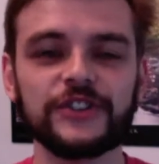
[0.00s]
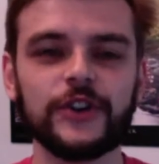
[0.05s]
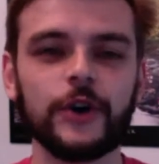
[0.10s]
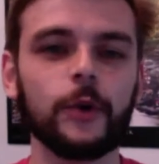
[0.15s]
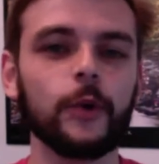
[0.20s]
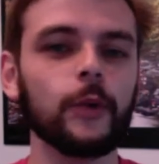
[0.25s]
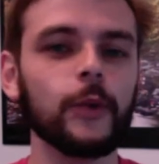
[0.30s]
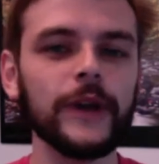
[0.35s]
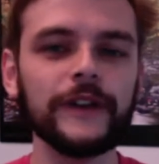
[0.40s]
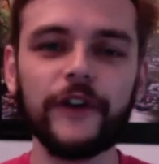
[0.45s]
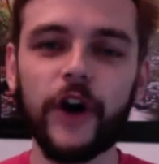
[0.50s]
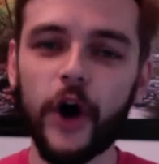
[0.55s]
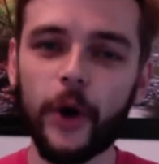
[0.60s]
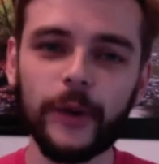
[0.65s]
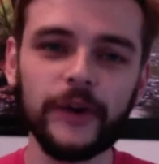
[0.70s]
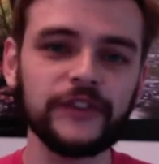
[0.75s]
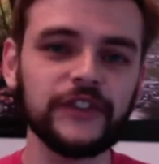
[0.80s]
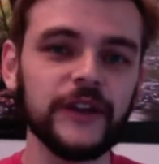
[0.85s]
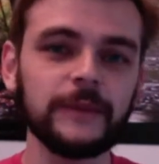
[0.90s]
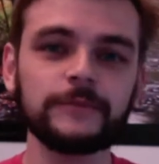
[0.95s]
So we've
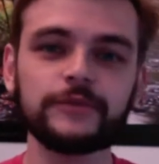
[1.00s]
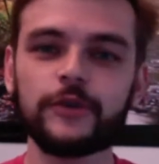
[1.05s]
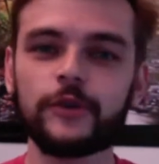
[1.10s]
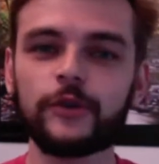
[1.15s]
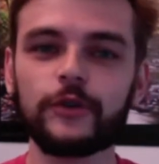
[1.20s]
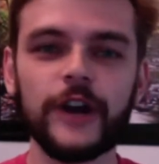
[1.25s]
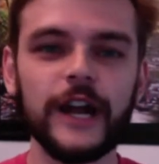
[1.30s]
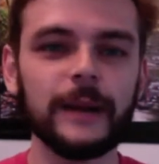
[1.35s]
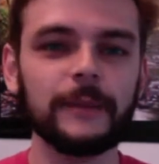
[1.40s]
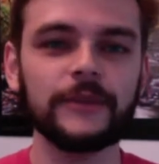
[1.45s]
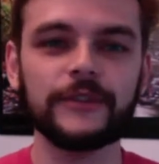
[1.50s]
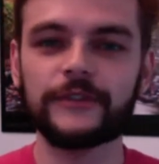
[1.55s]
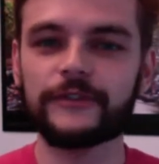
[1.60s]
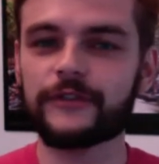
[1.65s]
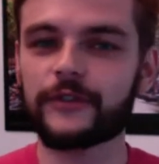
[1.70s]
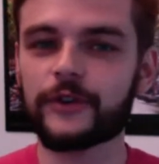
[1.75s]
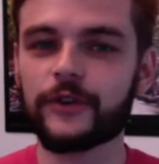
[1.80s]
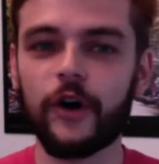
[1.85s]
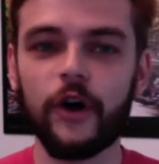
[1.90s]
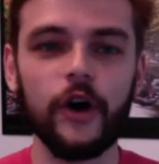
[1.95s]
always done programs
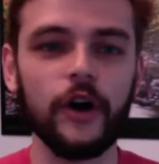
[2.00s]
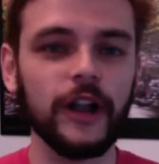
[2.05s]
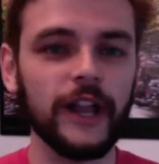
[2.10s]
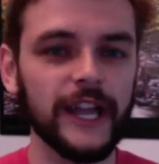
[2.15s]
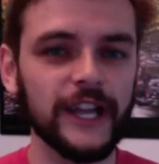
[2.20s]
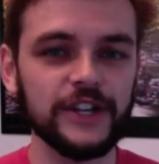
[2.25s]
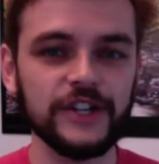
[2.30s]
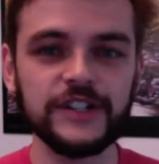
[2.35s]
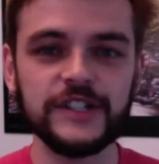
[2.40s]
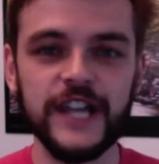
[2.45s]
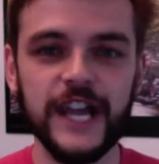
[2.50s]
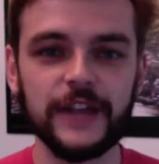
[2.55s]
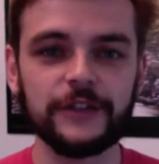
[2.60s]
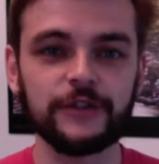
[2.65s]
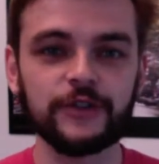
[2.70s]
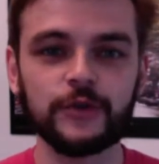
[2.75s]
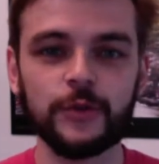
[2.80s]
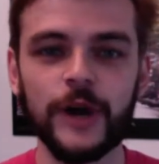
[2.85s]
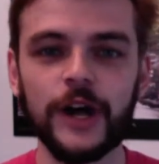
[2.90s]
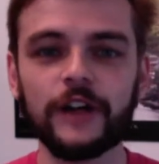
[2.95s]
for all ages, K
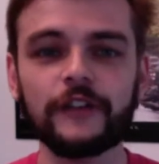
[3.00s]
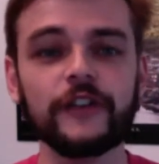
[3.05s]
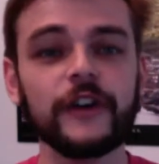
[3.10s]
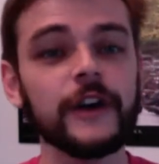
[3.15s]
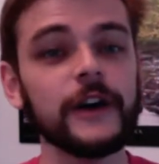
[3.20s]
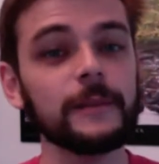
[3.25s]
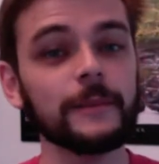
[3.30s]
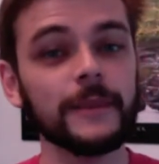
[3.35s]
through 12,